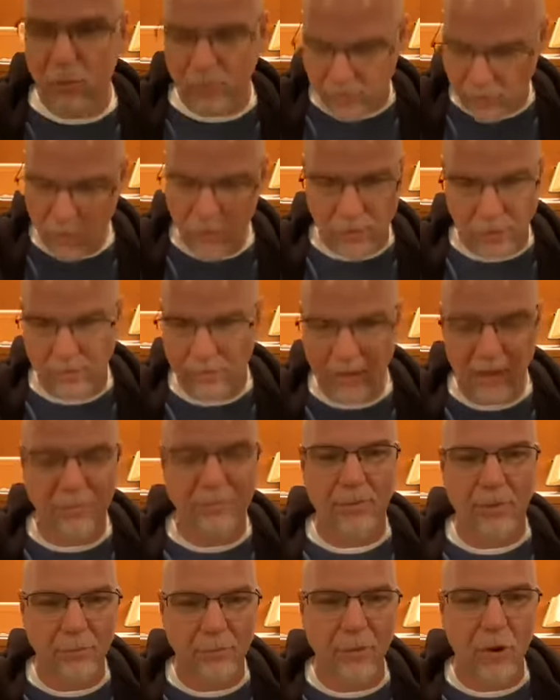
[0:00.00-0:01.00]
boom, boom, I'm
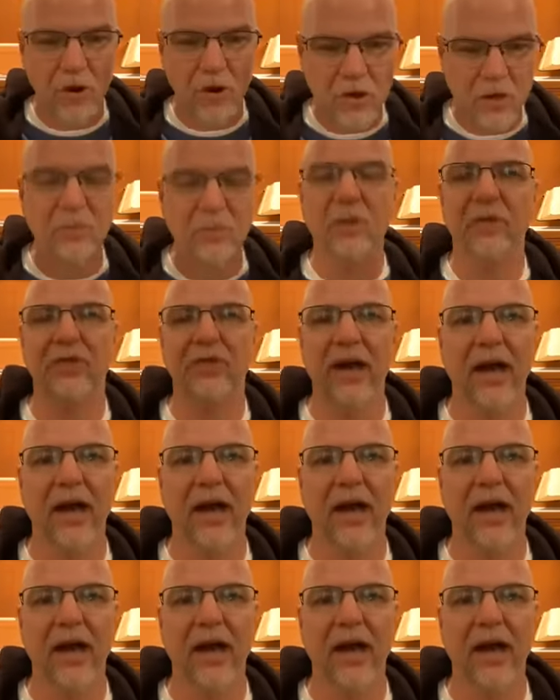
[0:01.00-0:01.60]
being bombarded with